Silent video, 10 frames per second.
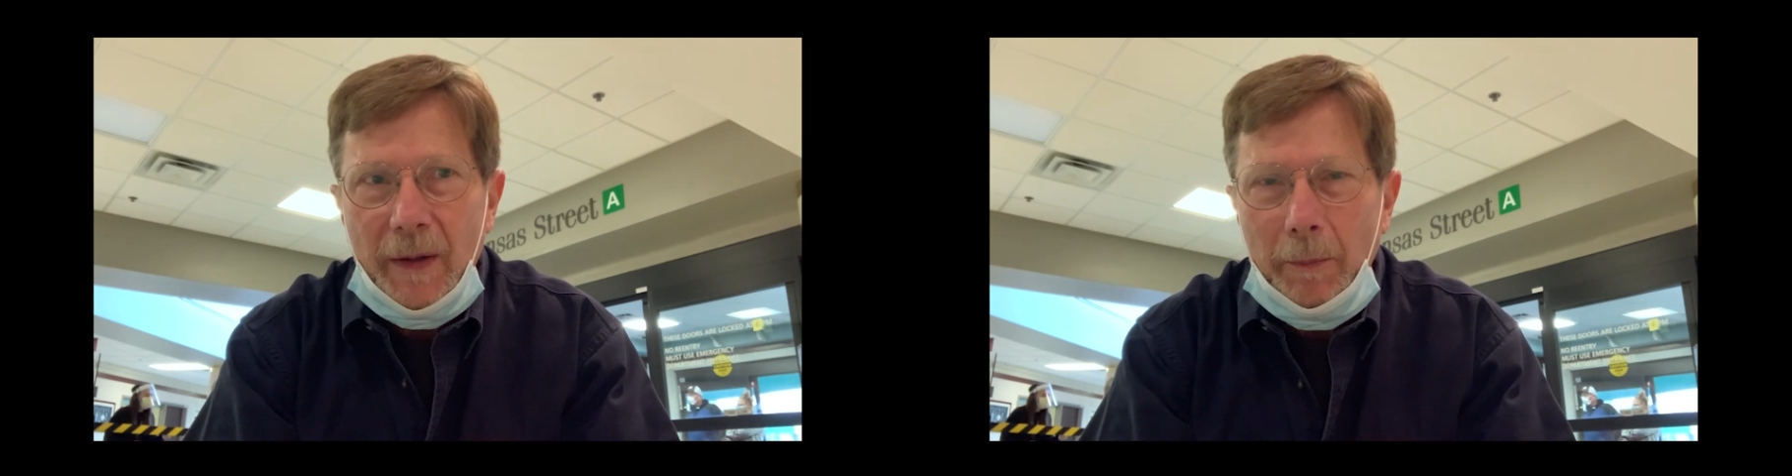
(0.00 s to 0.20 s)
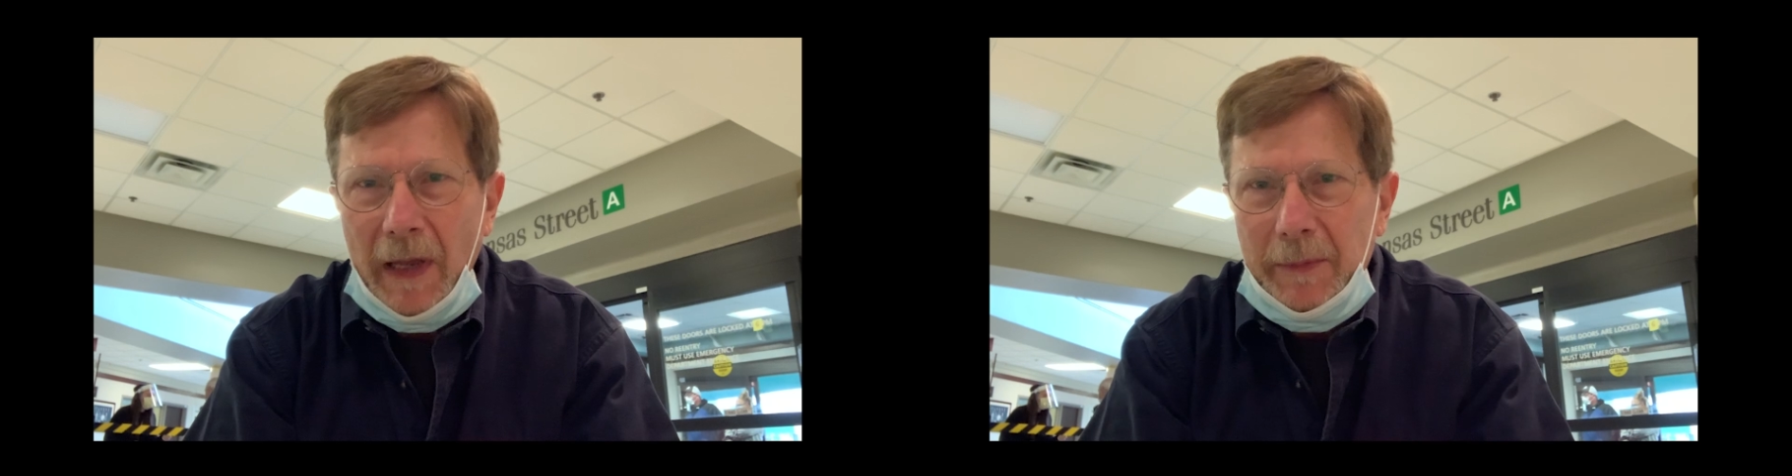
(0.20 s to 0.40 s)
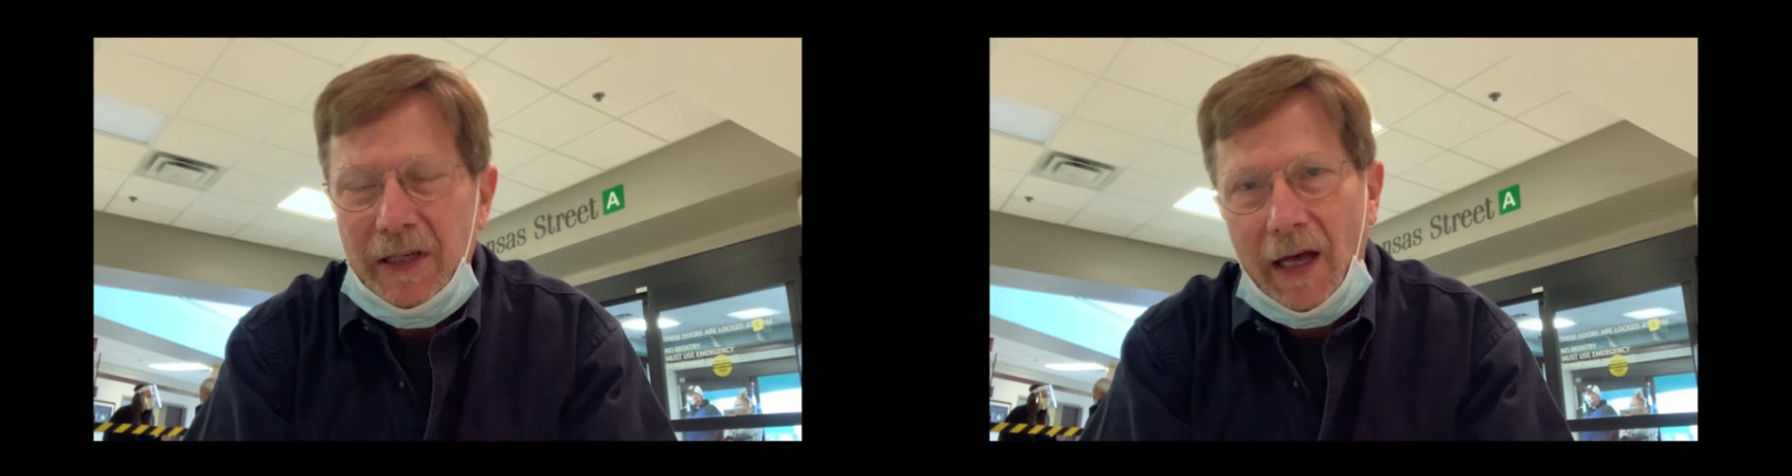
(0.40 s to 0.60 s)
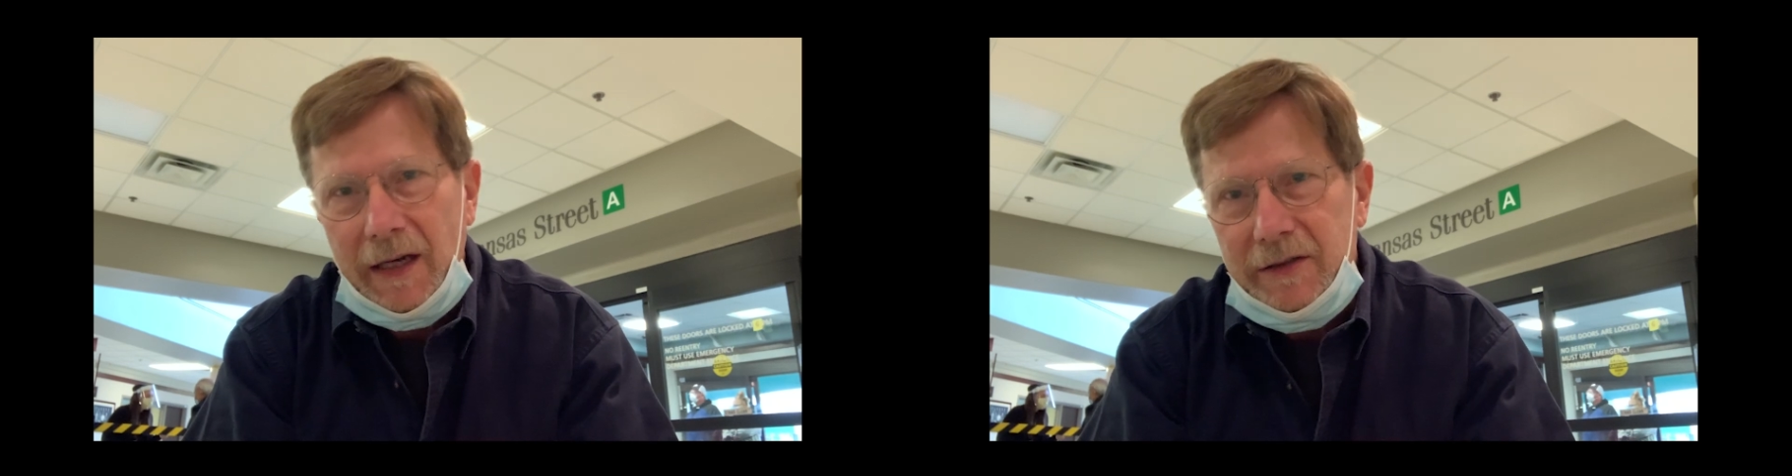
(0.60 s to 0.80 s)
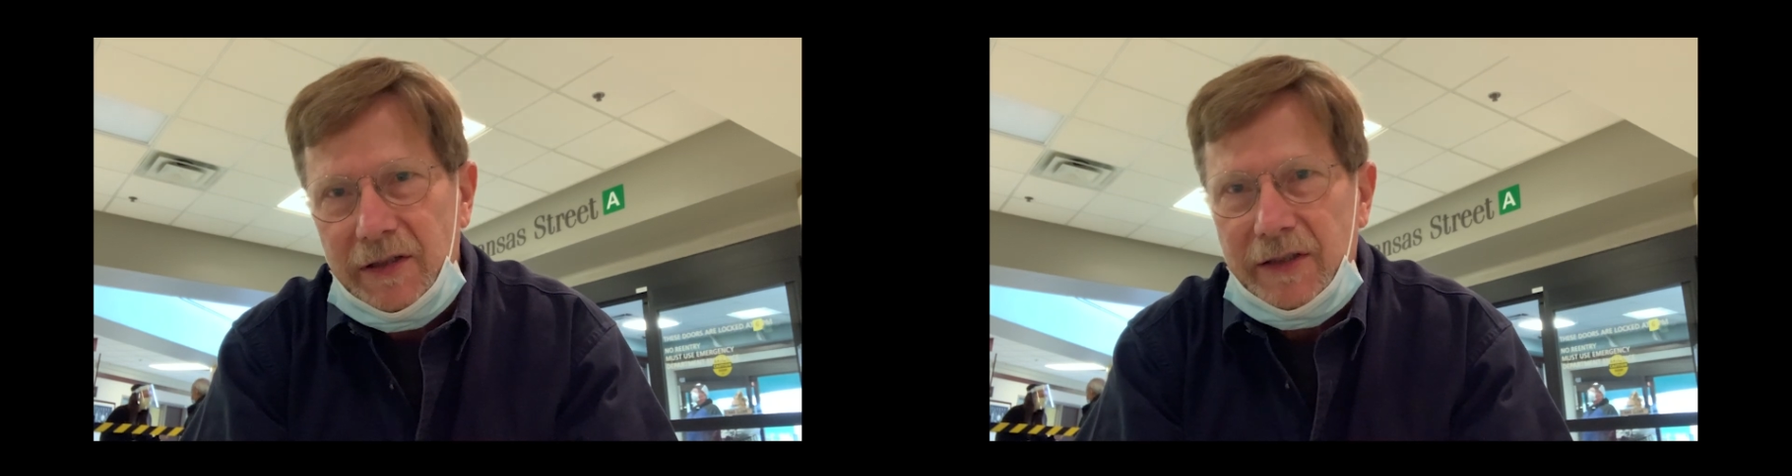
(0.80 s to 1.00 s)
Maybe not
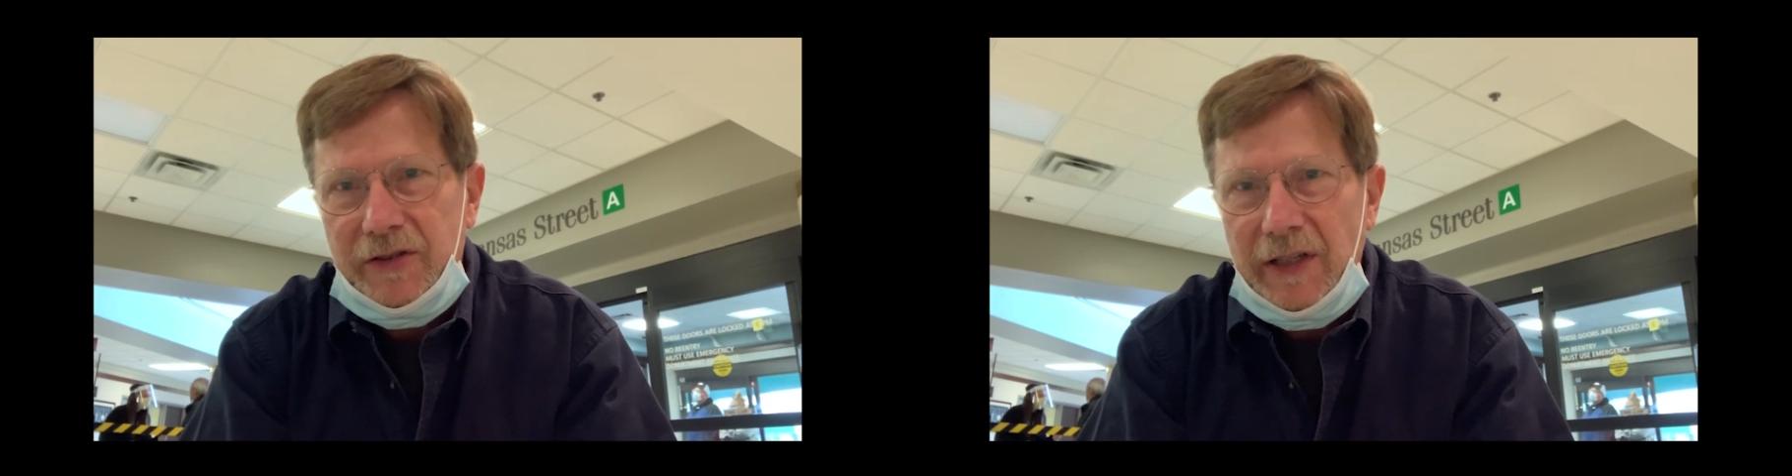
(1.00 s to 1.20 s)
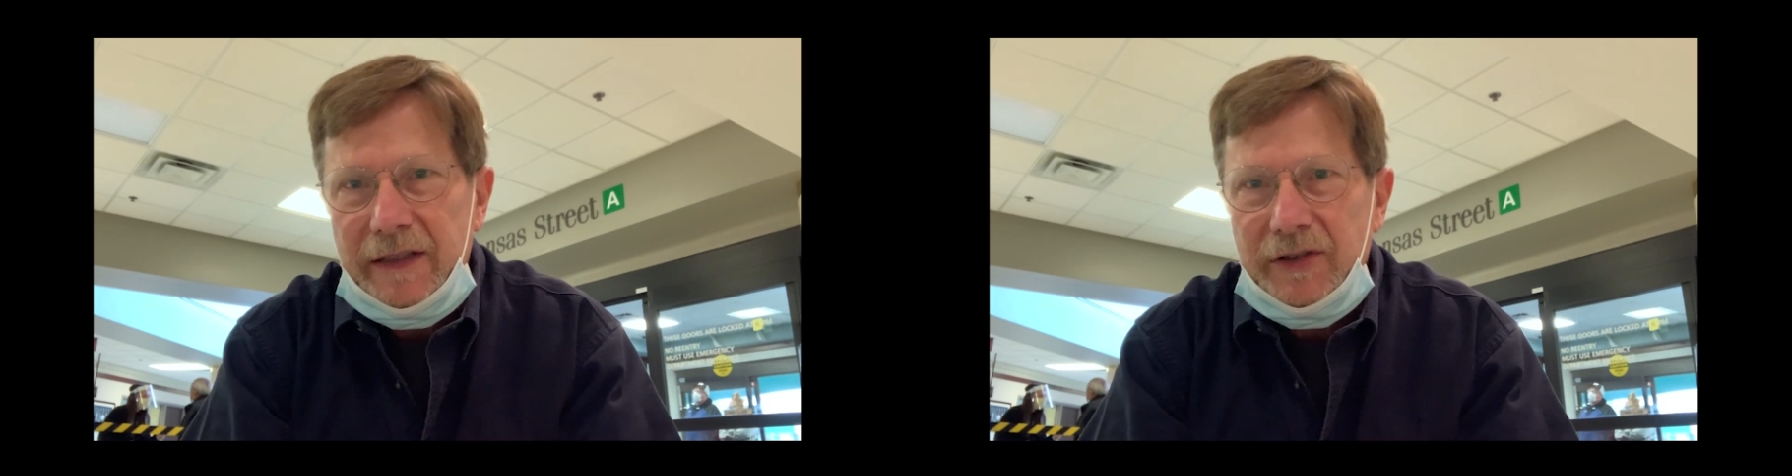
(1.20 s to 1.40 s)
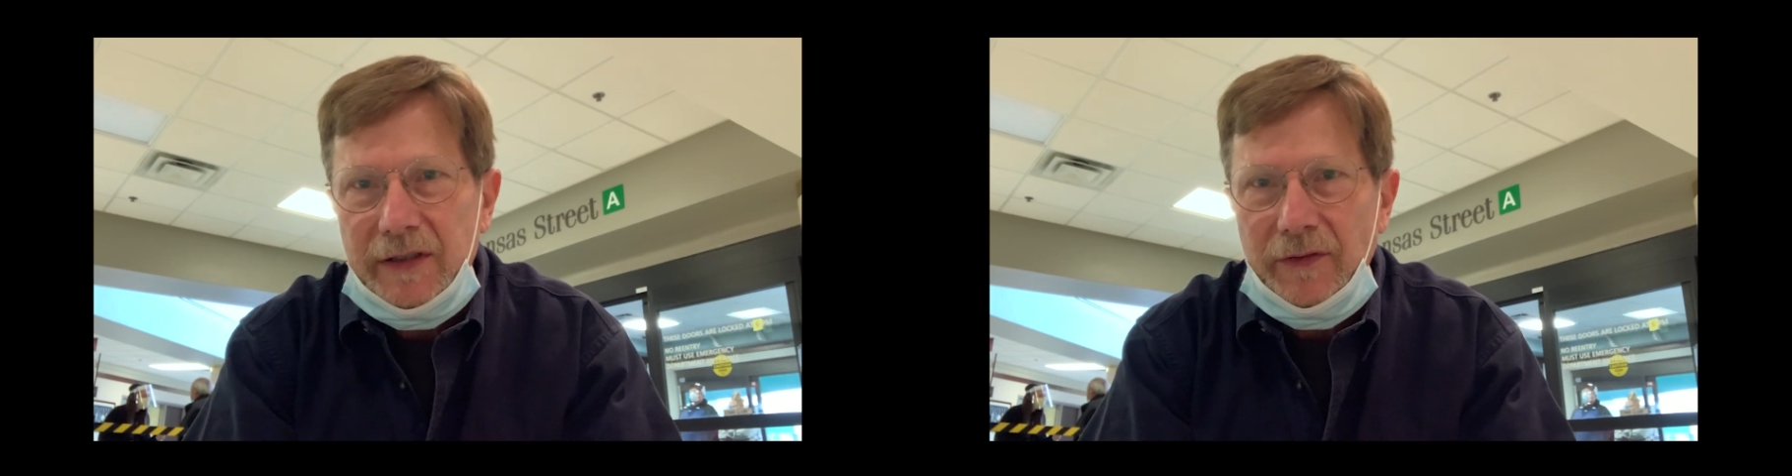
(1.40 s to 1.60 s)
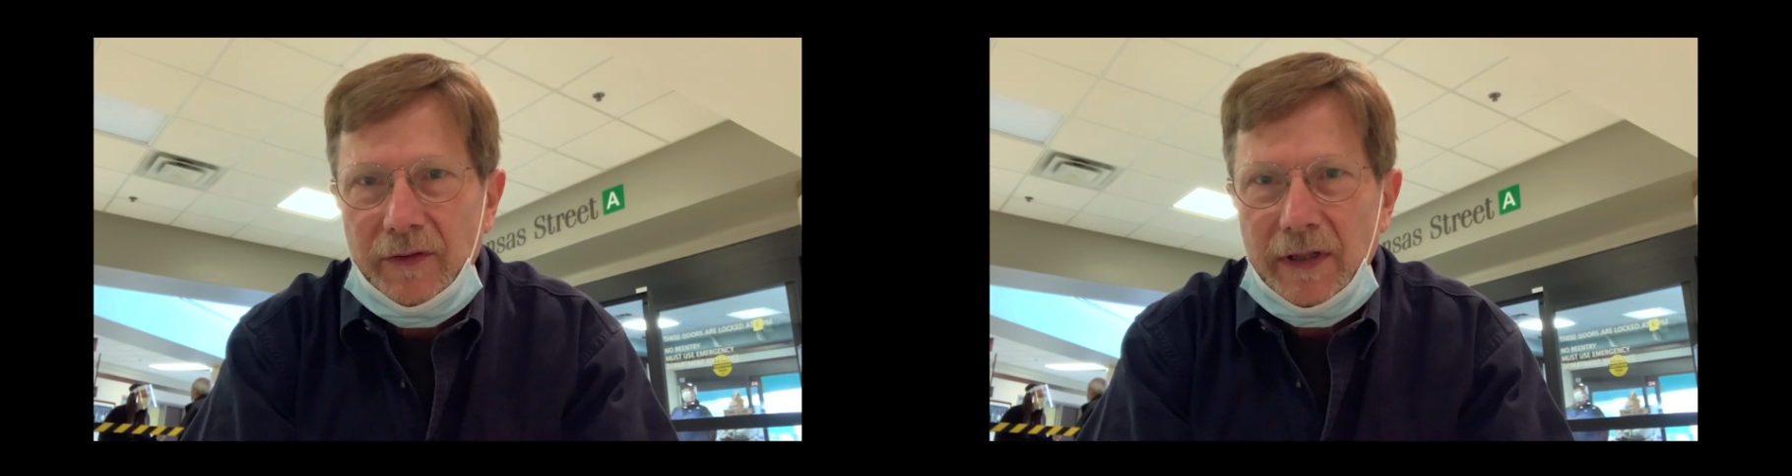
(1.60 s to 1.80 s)
as extensive